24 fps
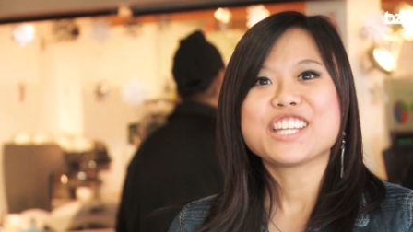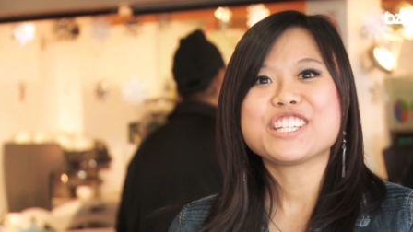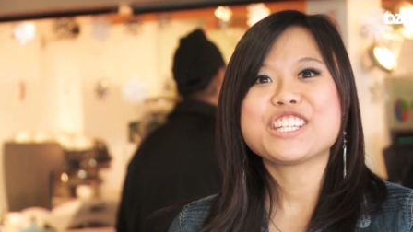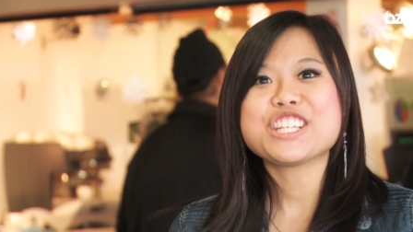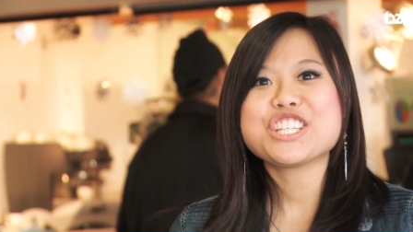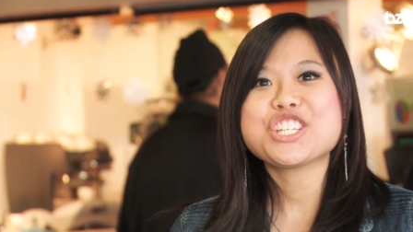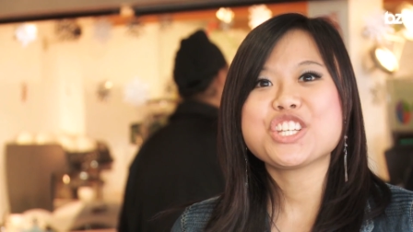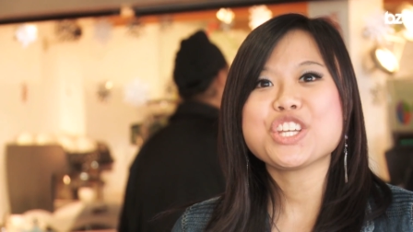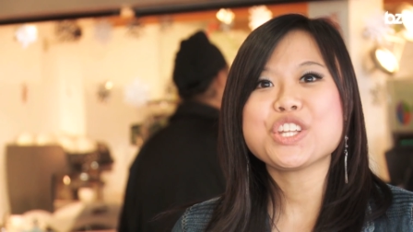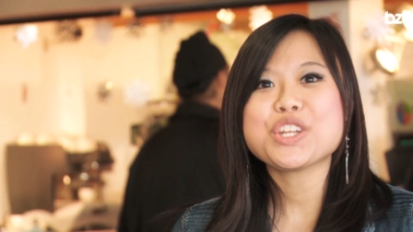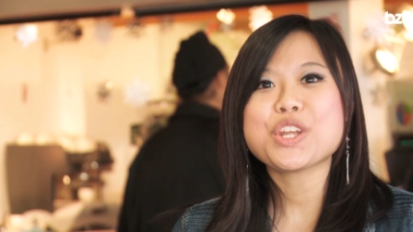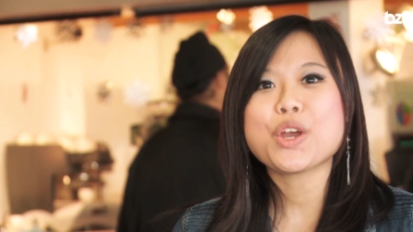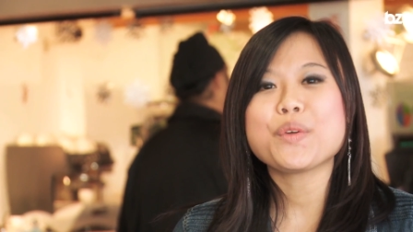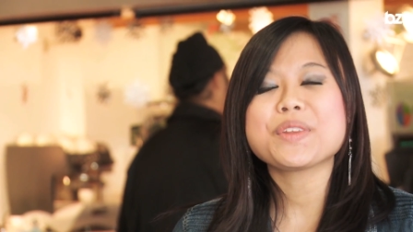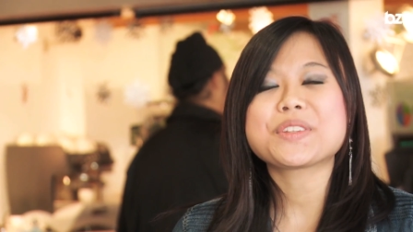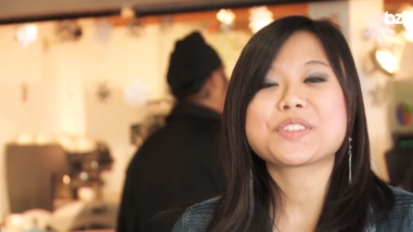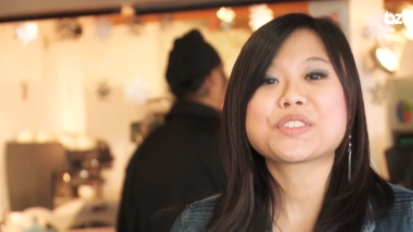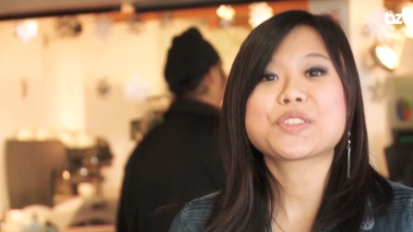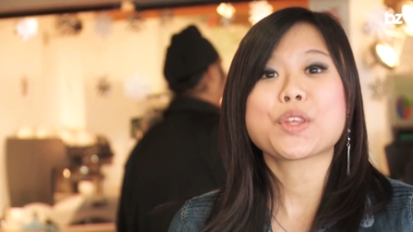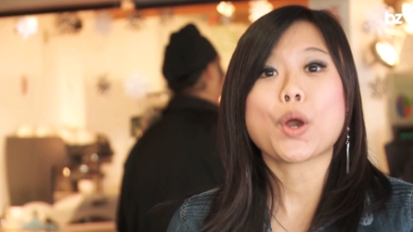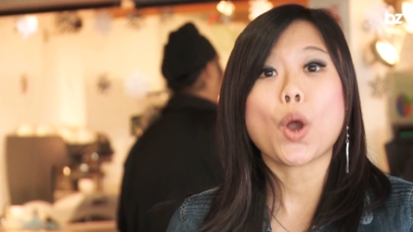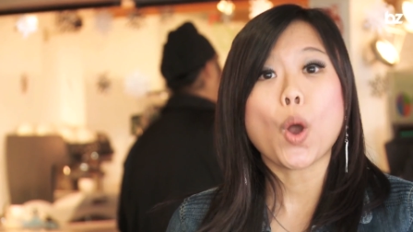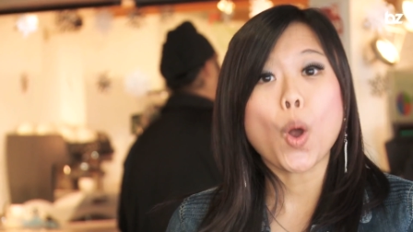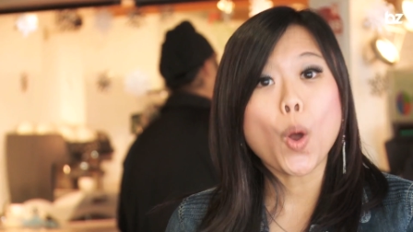did you know
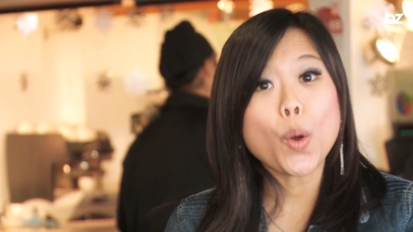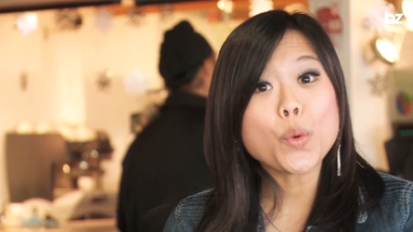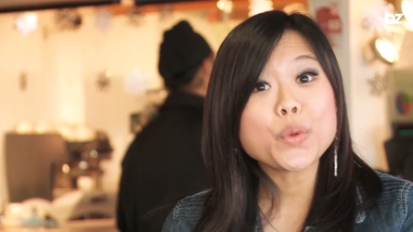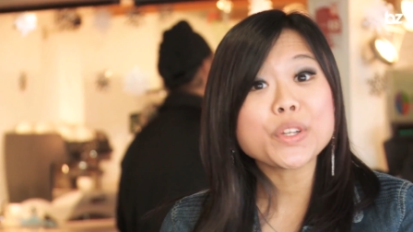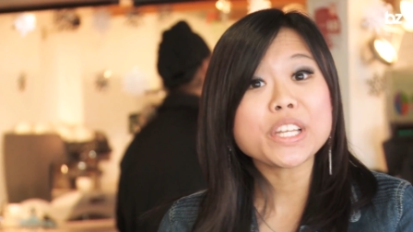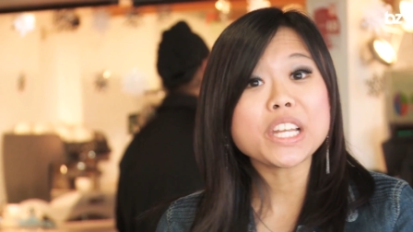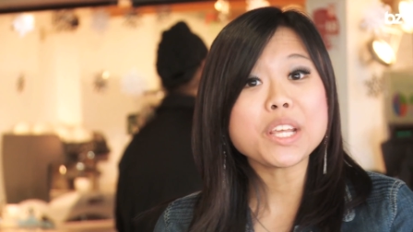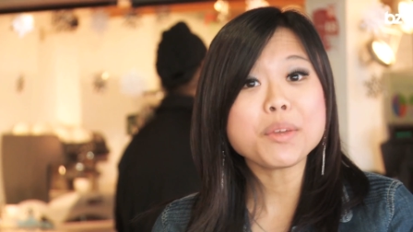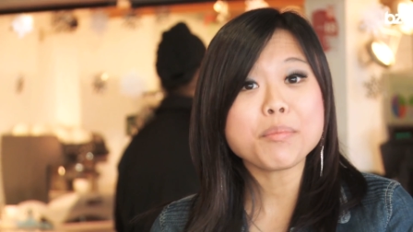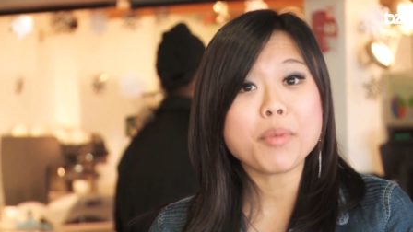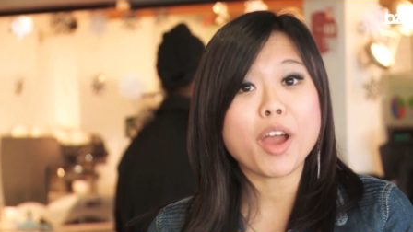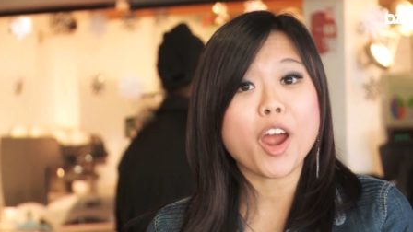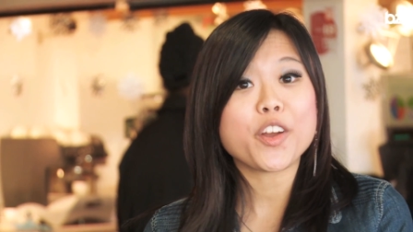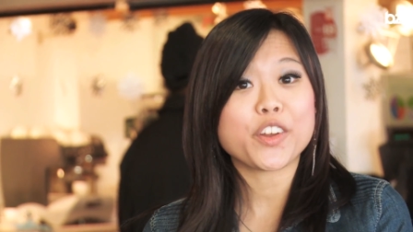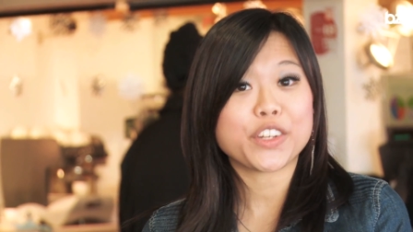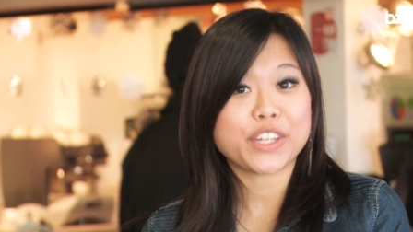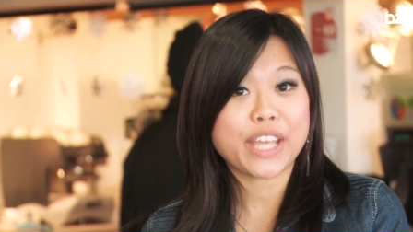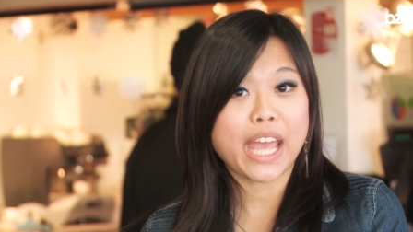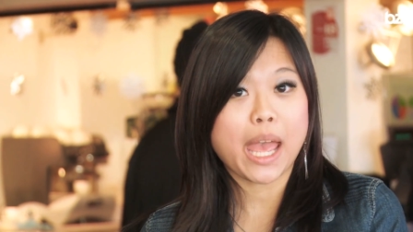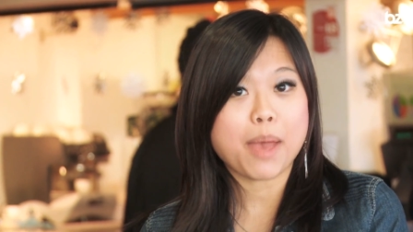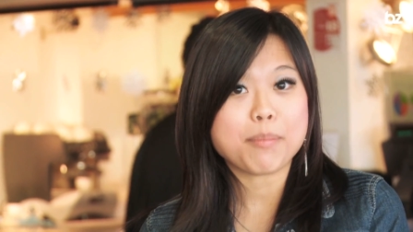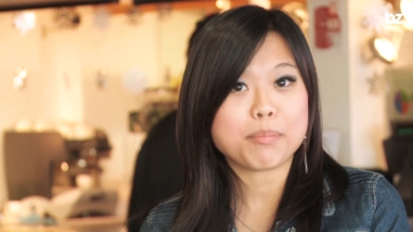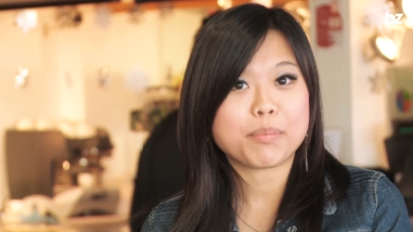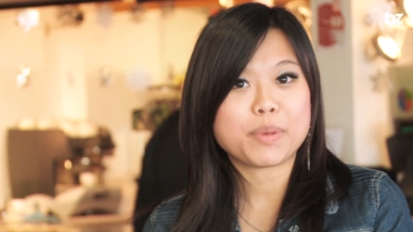it's the only bar on
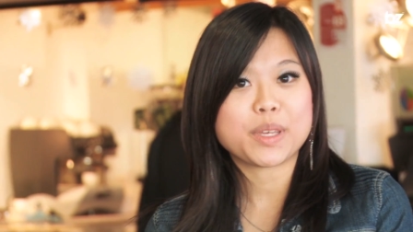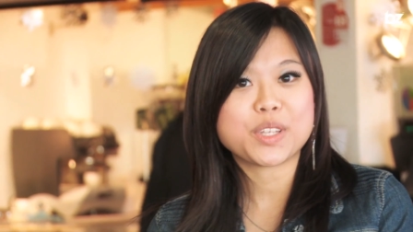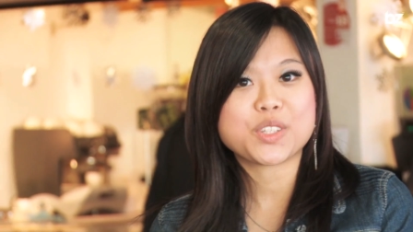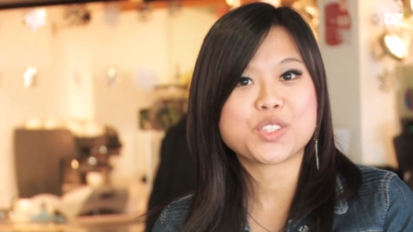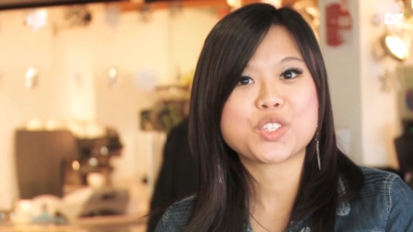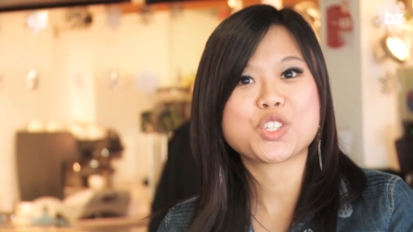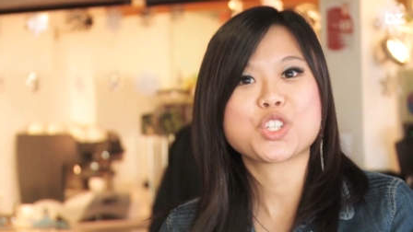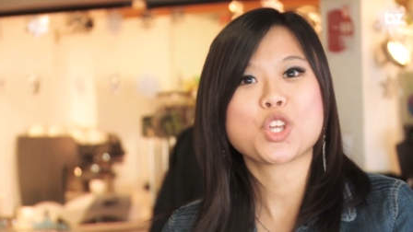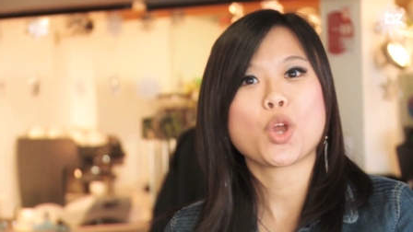campus